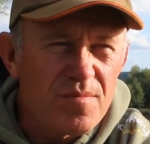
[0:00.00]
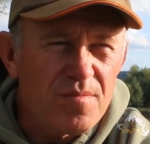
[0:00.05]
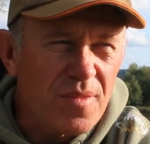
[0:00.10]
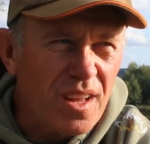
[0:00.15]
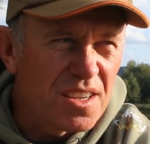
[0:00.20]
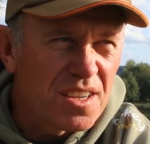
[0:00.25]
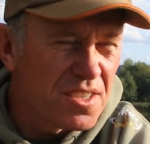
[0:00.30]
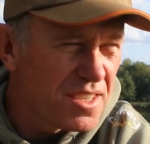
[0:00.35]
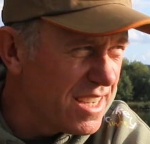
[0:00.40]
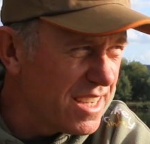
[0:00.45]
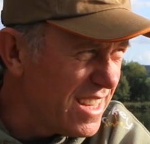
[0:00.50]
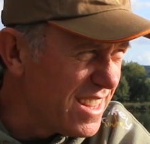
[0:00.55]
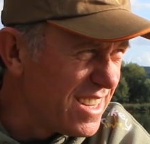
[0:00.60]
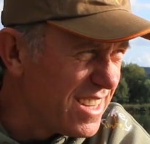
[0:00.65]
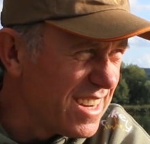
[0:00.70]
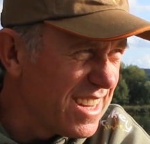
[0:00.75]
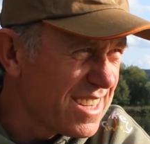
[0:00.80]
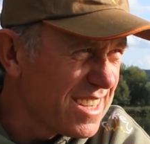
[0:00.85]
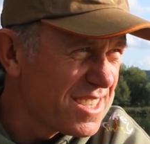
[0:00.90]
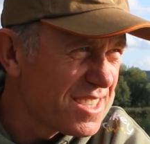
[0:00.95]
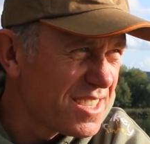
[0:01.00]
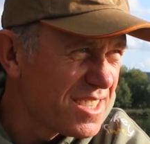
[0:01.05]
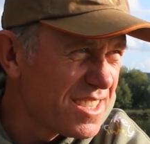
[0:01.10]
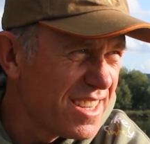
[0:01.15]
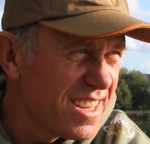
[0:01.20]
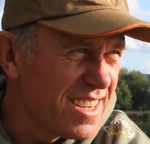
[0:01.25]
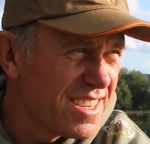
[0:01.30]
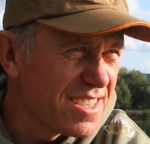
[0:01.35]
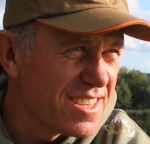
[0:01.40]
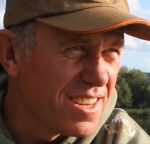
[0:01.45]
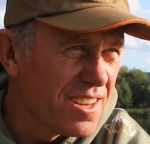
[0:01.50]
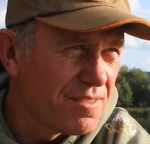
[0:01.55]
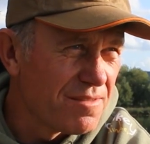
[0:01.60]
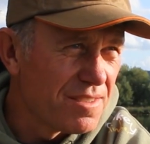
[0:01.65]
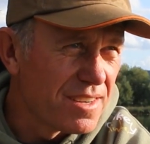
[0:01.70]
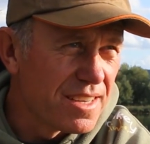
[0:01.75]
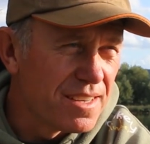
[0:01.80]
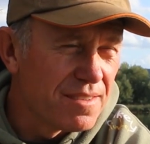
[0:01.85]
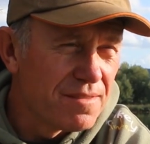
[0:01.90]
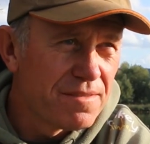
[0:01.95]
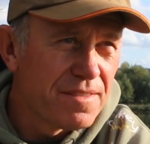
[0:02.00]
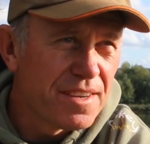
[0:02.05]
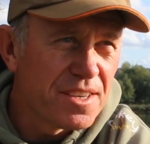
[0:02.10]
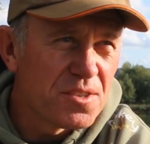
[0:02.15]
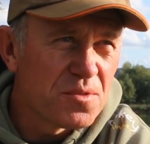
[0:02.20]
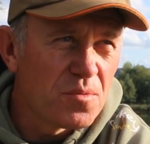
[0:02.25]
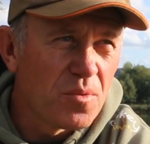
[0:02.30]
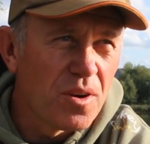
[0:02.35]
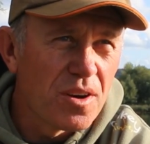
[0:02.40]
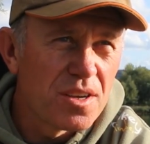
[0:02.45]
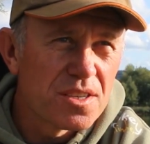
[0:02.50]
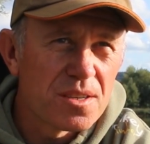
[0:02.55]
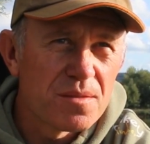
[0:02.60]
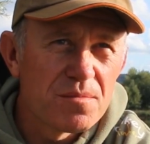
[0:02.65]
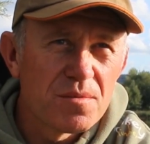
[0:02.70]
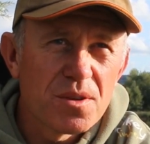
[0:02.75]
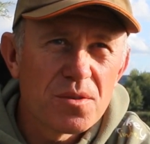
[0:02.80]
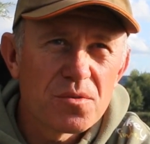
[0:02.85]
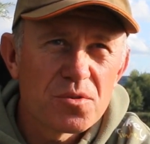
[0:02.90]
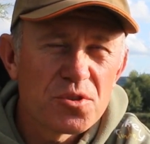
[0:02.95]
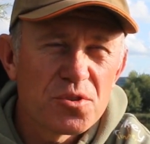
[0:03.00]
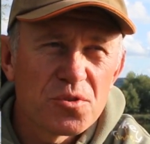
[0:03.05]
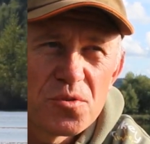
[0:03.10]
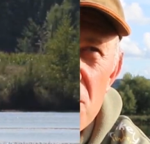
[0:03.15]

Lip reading: So yeah, the lake's lovely. Fish wise, I'm not sure